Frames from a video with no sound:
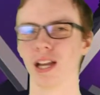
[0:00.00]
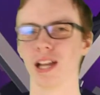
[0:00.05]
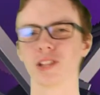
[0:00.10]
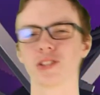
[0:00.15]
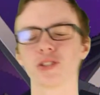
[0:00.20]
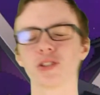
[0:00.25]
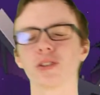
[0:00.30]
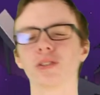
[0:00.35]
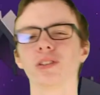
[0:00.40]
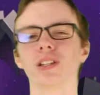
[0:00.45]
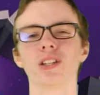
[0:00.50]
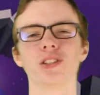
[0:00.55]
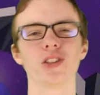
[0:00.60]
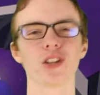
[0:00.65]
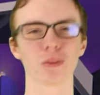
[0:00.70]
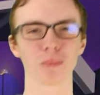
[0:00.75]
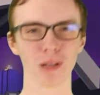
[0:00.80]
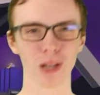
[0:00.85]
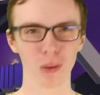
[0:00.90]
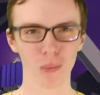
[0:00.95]
It certainly
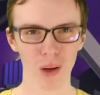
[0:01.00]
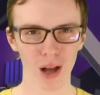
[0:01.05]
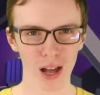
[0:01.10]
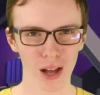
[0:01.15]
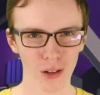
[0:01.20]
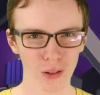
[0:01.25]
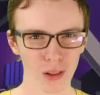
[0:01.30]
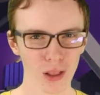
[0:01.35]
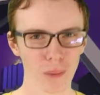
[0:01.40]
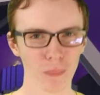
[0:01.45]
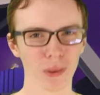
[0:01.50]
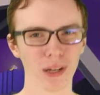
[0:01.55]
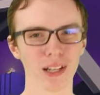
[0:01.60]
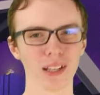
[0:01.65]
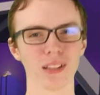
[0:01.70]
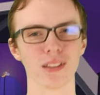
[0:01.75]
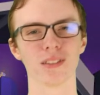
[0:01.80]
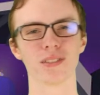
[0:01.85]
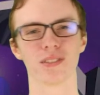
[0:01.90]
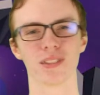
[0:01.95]
took me a while, but
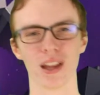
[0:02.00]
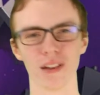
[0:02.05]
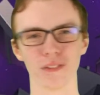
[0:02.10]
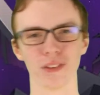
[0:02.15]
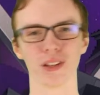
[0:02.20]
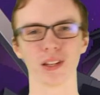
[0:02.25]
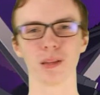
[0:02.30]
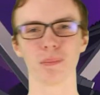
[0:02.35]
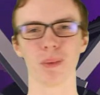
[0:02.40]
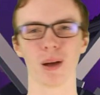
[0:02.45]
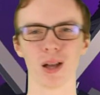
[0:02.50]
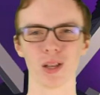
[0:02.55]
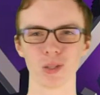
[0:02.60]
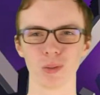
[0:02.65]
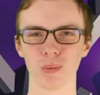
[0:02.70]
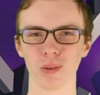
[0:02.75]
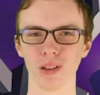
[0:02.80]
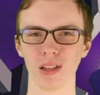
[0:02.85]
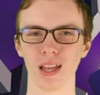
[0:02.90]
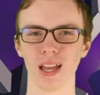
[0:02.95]
it is definitely
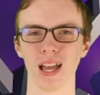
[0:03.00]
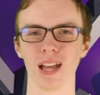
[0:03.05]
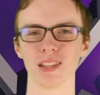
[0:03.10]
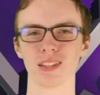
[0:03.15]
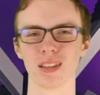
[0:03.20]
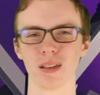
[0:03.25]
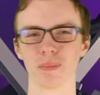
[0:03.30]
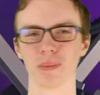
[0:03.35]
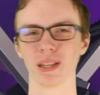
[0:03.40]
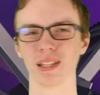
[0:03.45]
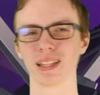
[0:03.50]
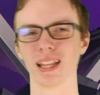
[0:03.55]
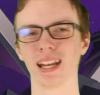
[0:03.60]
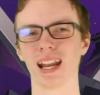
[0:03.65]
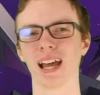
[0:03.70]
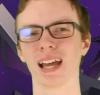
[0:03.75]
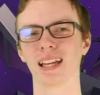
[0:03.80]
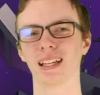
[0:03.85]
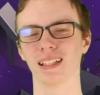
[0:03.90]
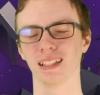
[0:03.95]
possible, and something that
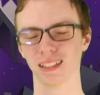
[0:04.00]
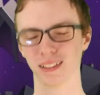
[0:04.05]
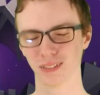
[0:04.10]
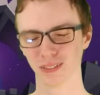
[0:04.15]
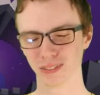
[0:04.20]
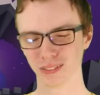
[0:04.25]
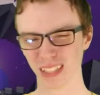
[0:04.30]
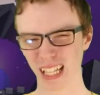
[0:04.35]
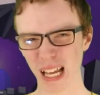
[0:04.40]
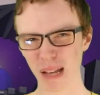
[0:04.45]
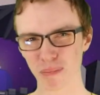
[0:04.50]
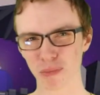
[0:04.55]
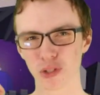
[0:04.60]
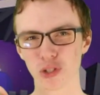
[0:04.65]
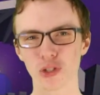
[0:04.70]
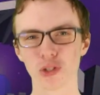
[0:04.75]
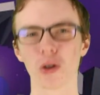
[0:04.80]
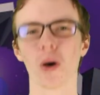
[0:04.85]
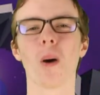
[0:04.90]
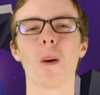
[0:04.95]
I am
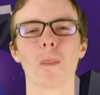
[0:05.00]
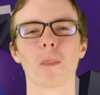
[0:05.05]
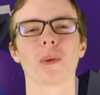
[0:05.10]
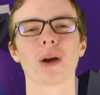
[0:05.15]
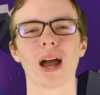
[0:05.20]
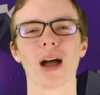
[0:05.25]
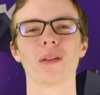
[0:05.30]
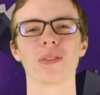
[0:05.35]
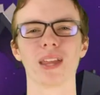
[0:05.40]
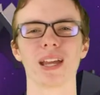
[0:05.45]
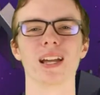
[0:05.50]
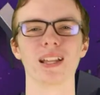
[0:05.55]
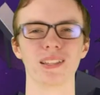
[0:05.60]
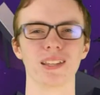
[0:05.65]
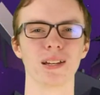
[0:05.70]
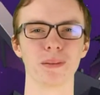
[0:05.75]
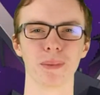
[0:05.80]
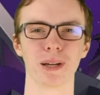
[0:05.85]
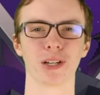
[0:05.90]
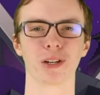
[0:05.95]
so proud that I
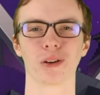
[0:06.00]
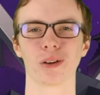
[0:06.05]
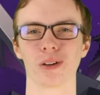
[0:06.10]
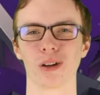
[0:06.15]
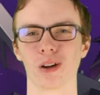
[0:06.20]
did in my current